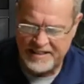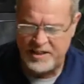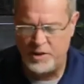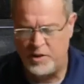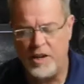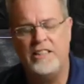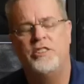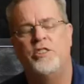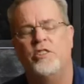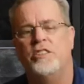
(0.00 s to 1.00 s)
to Grace
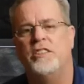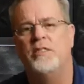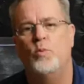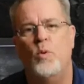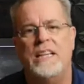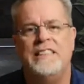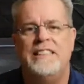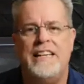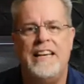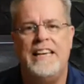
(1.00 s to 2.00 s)
Church's
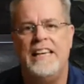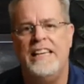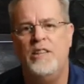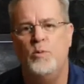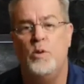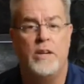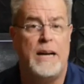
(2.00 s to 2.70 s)
Wednesday in the Word.